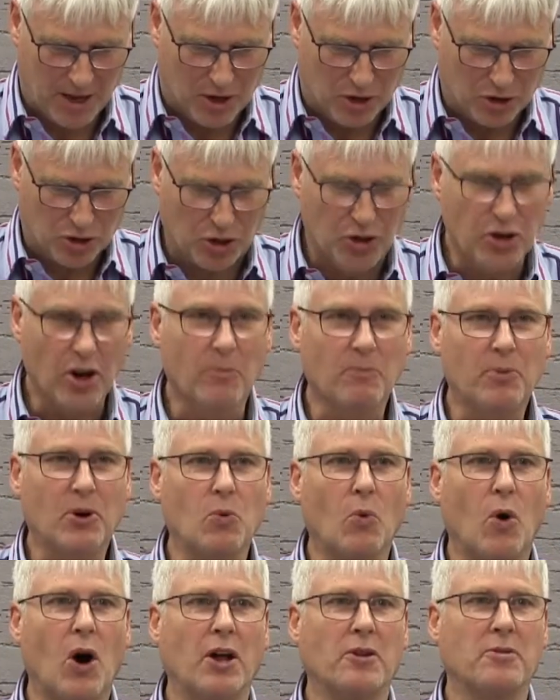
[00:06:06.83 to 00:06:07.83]
So number
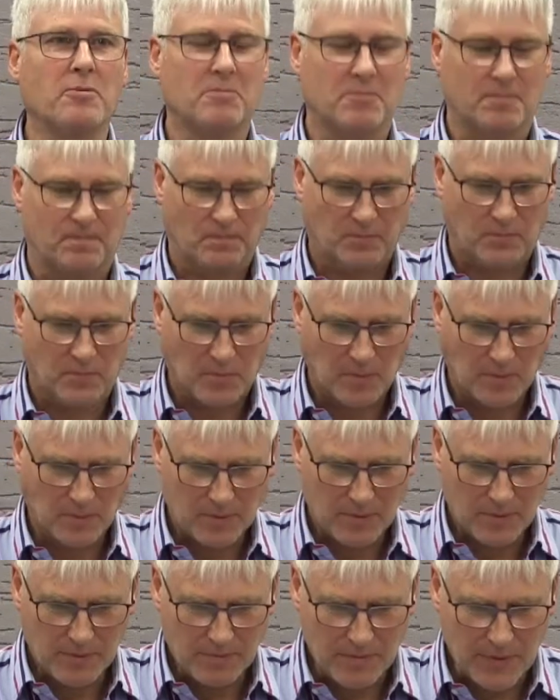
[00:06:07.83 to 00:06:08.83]
one,
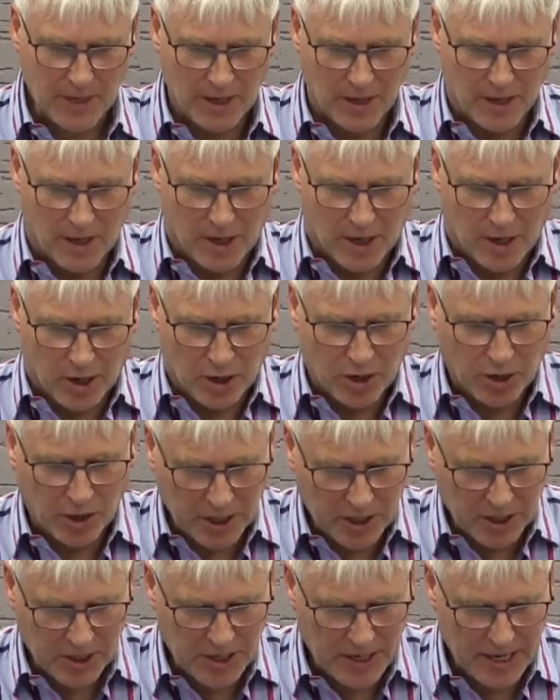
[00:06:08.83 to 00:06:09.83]

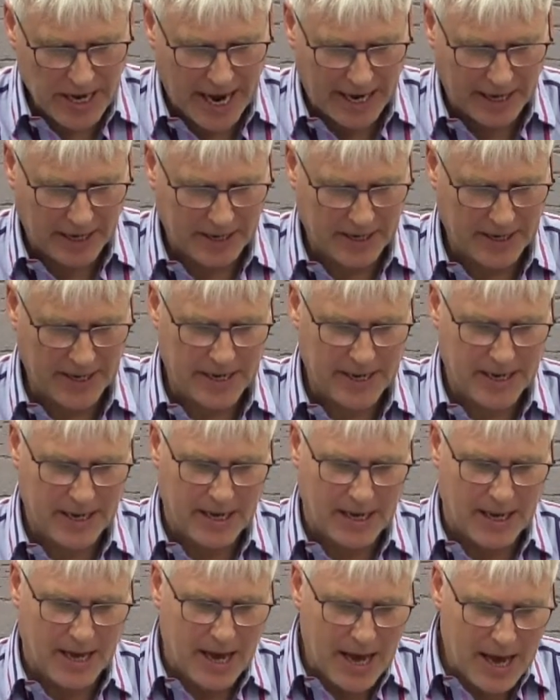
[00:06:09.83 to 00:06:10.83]
Christianity
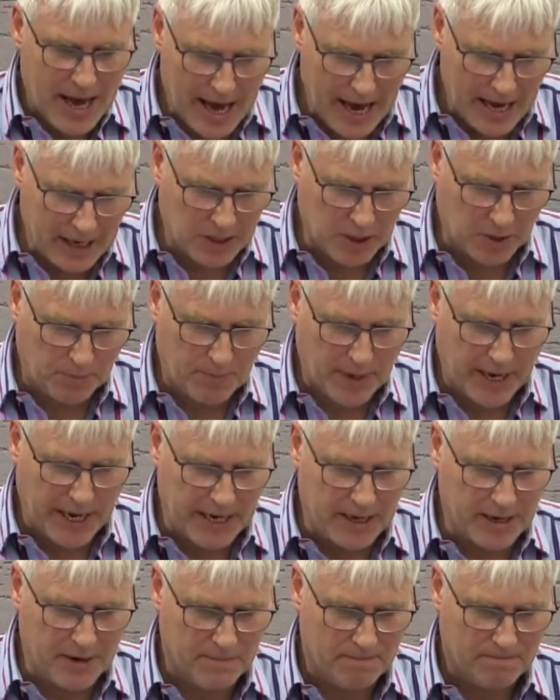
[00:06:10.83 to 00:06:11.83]
has
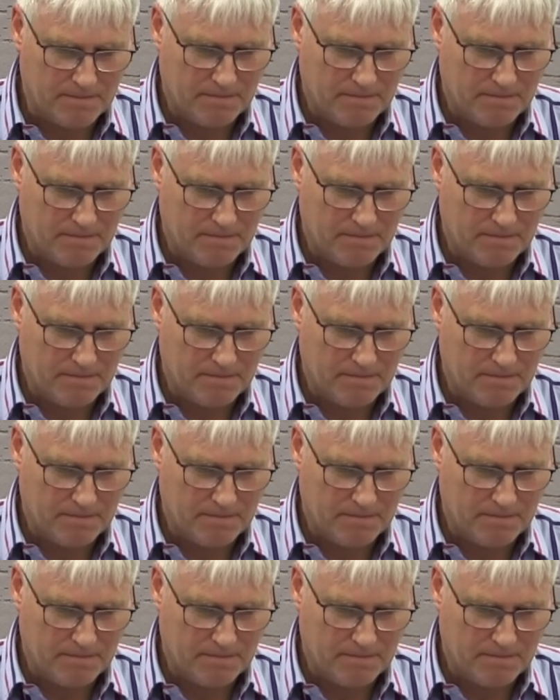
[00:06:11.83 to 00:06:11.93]
been